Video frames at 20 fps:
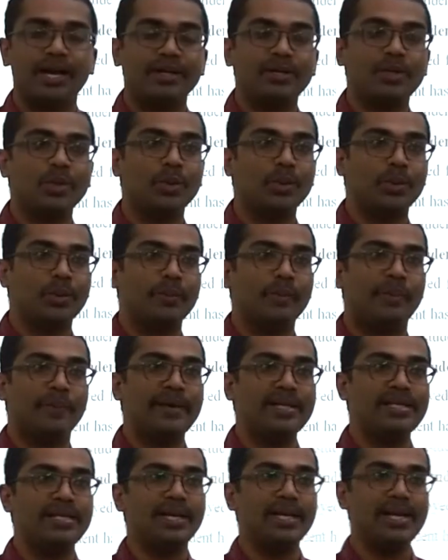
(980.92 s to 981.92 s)
to
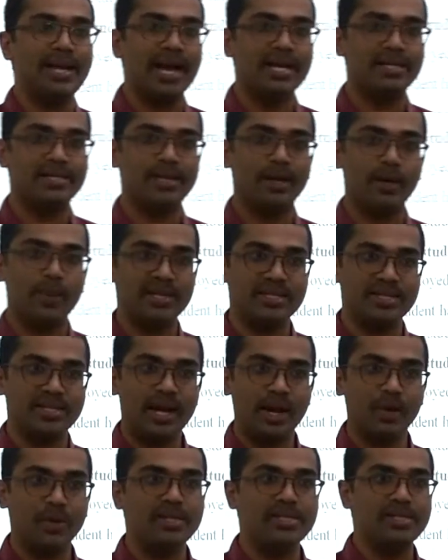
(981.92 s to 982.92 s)
basically ask the question,
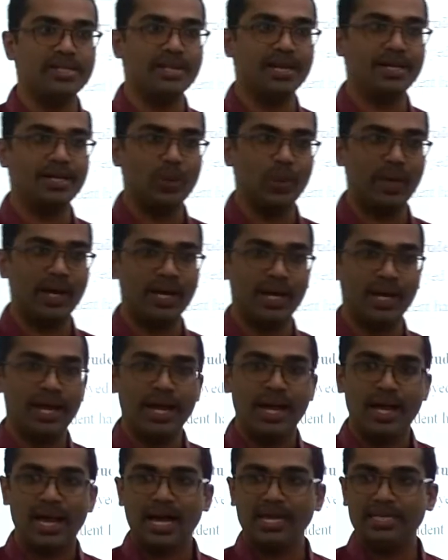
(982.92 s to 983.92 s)
how is it that you
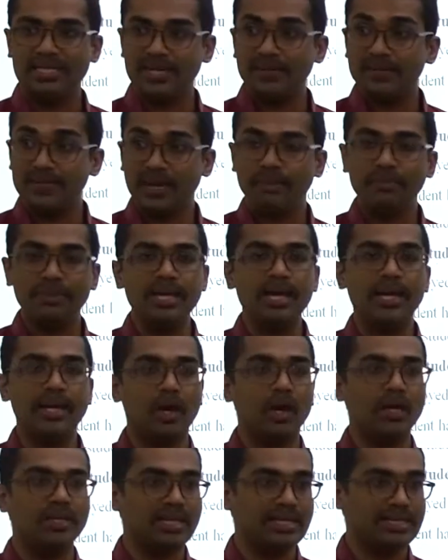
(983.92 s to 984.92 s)
can achieve something
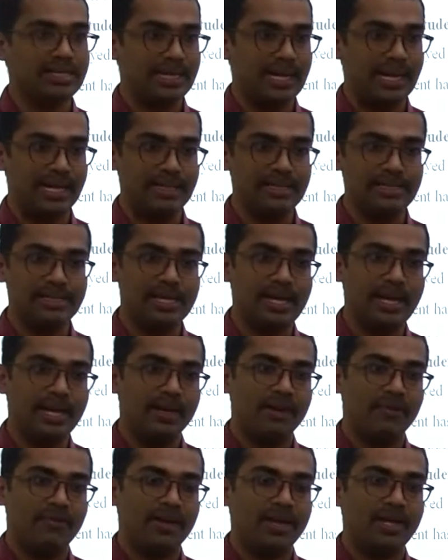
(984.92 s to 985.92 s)
along these lines
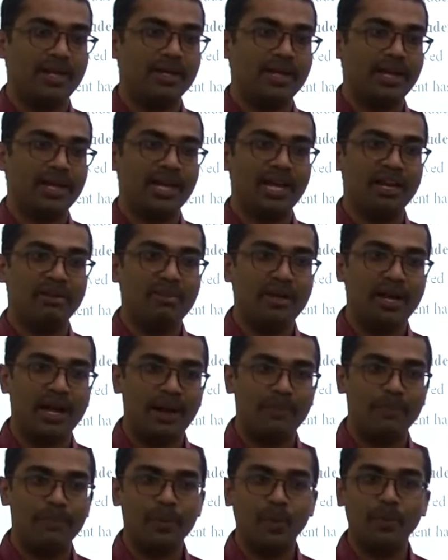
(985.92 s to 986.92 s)
wherein there can be
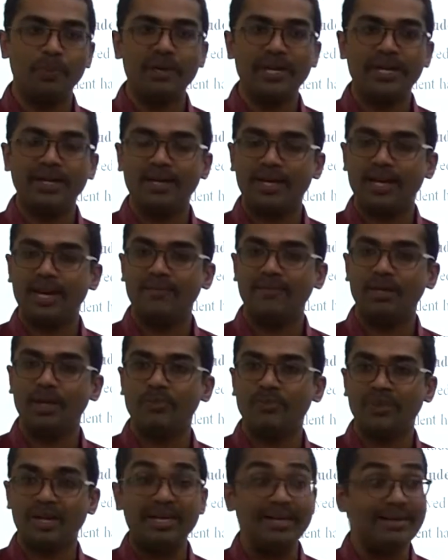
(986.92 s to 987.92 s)
appropriate level
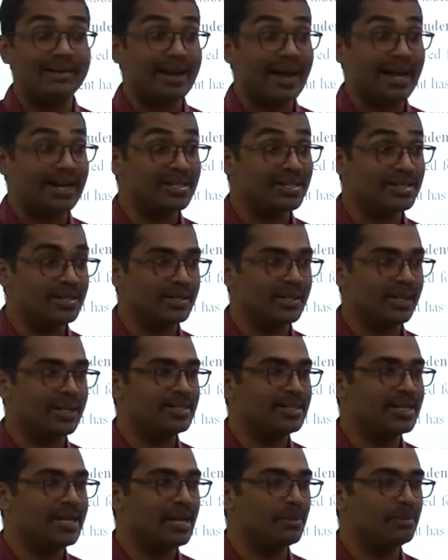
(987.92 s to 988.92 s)
of interaction that
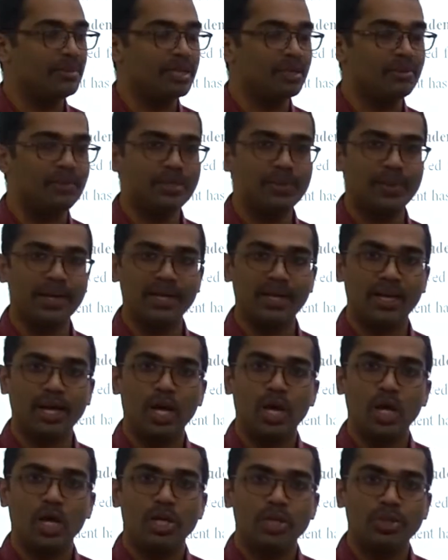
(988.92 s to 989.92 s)
is enabled
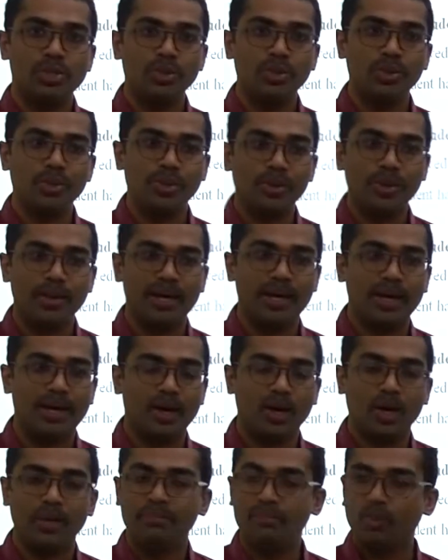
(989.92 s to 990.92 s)
between two
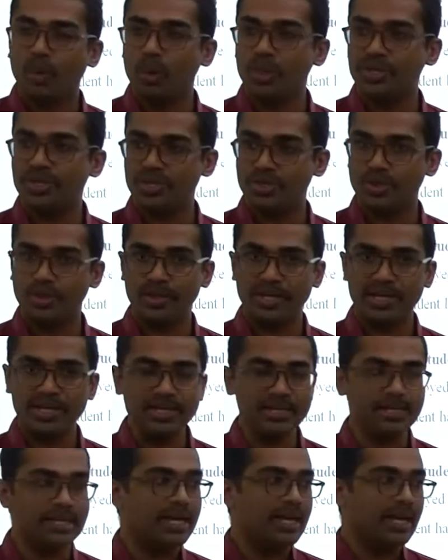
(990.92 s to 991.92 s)
or more
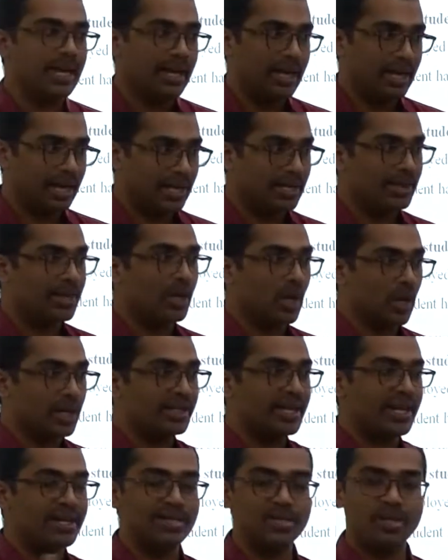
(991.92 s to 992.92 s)
students in the
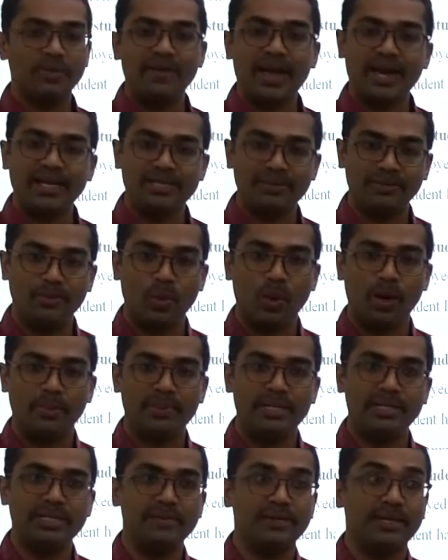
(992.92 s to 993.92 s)
context of active
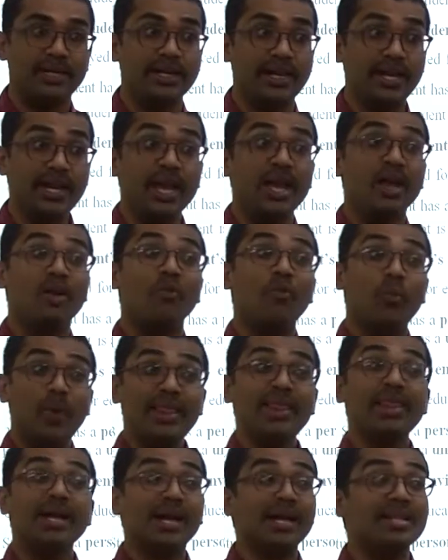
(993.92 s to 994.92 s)
cooperative learning
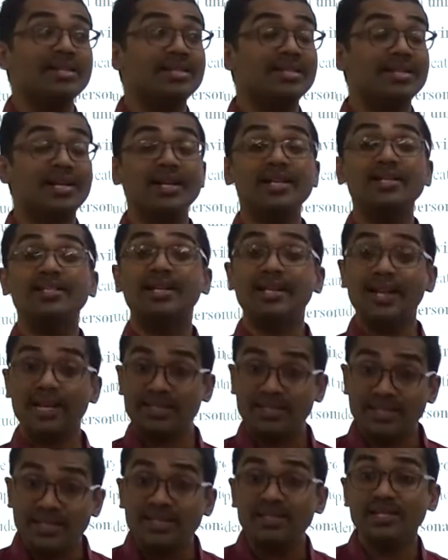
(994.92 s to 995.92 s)
with the constraints that
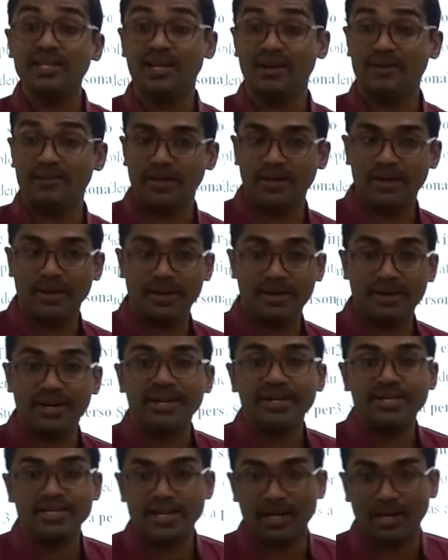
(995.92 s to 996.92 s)
exist in our
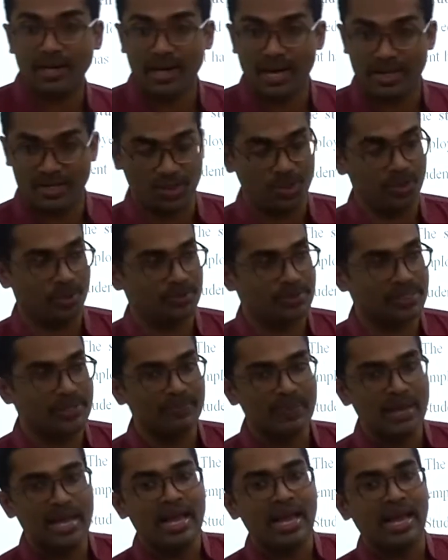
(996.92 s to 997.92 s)
traditional classrooms.
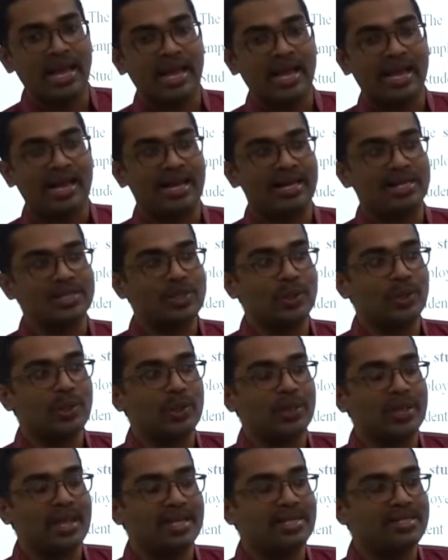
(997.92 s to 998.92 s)

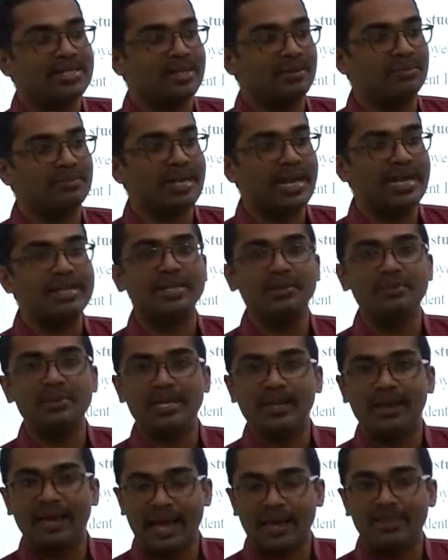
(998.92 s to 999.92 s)
So there is some data
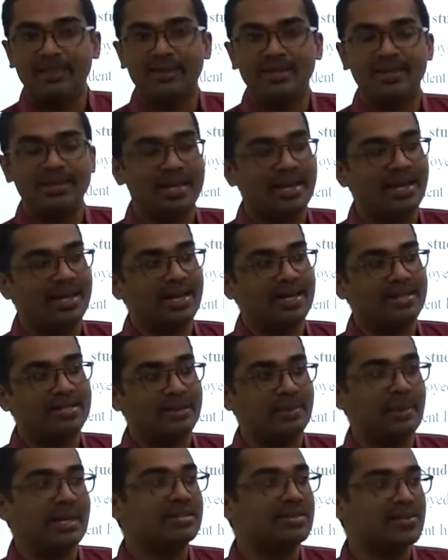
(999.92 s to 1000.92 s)
being gathered there and
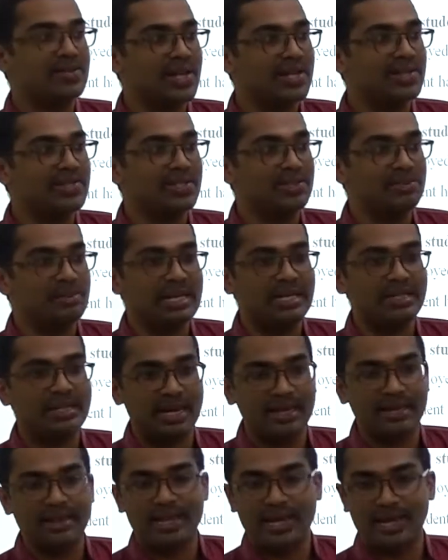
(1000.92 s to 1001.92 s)
some exercises being
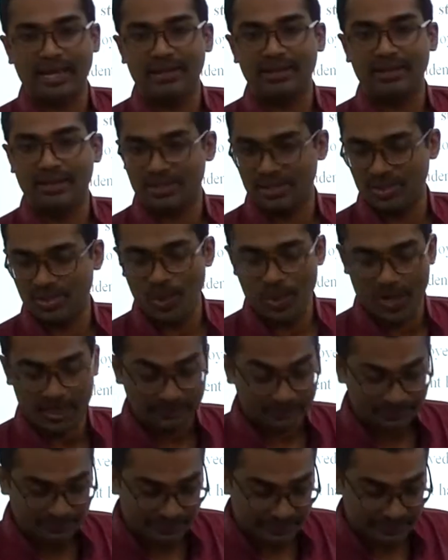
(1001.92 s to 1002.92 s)
done there and so on.